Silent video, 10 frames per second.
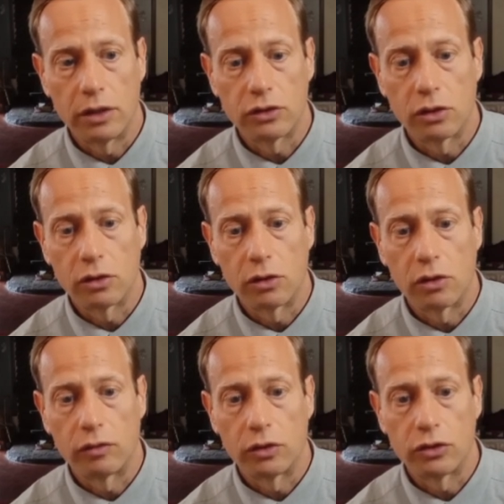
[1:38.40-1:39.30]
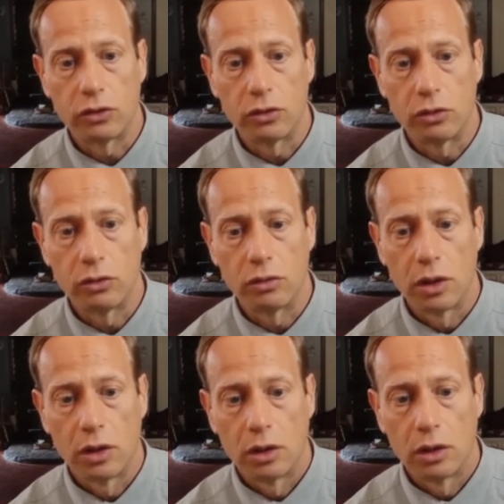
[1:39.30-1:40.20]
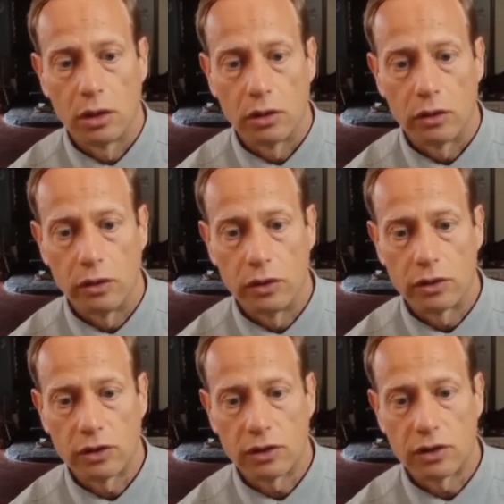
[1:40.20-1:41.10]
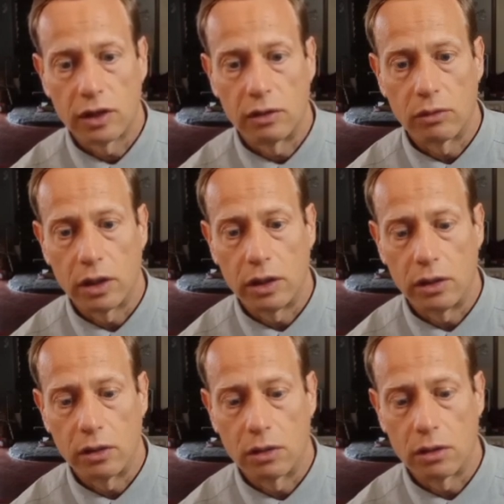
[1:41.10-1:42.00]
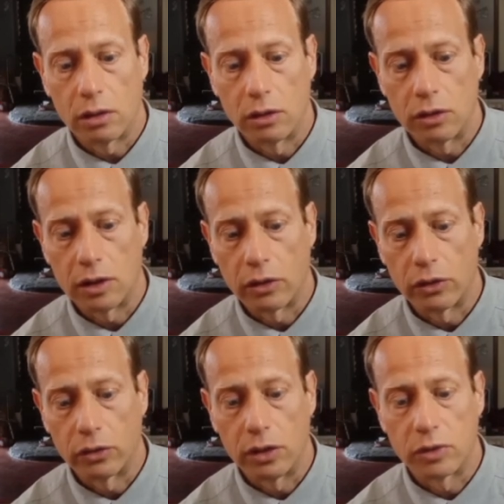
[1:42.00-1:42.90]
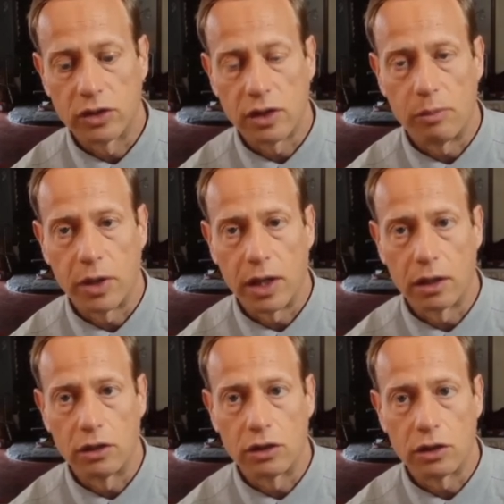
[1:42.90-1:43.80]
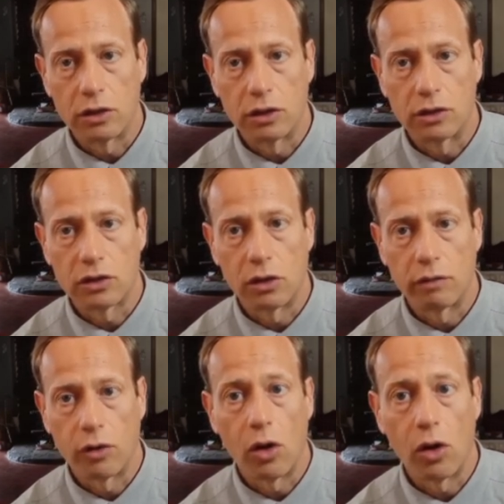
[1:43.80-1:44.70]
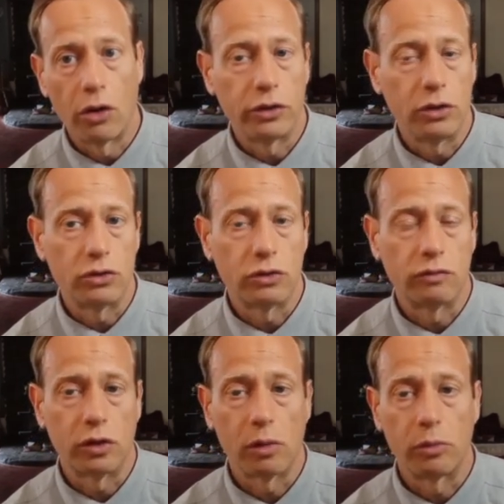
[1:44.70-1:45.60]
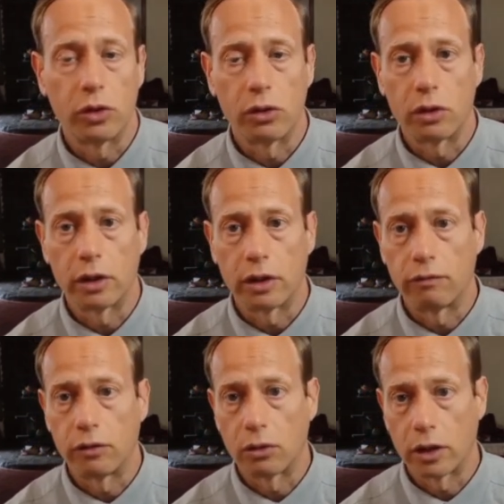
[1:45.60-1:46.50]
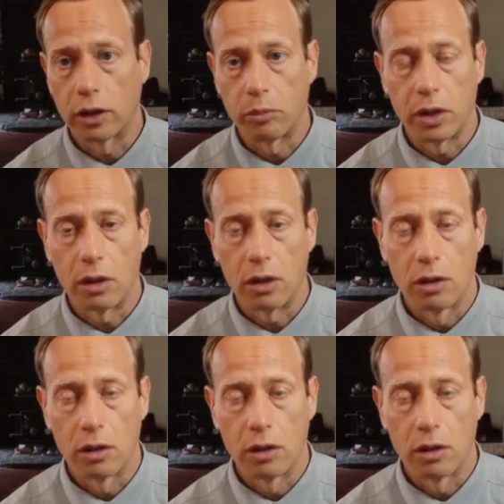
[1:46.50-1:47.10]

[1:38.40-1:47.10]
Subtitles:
you can go over to this site right here, and you can download the MSI package and then install it for all the users of your computer, like if you're like a parent